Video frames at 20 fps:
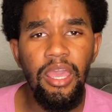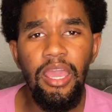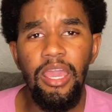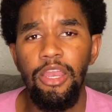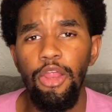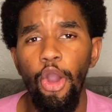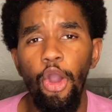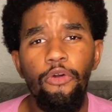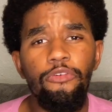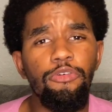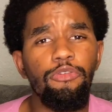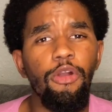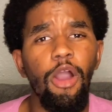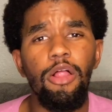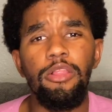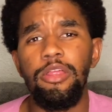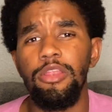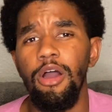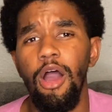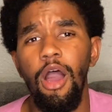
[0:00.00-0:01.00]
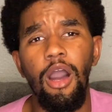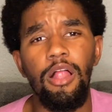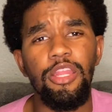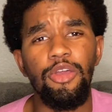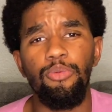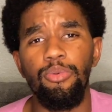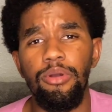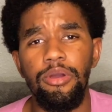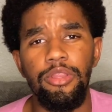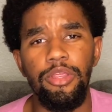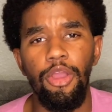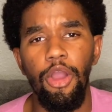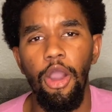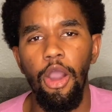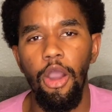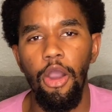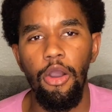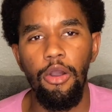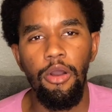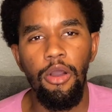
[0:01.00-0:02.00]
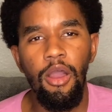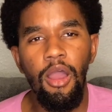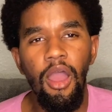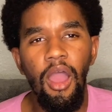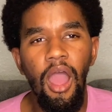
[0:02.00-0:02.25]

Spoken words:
And overall in Hollywood, y'all,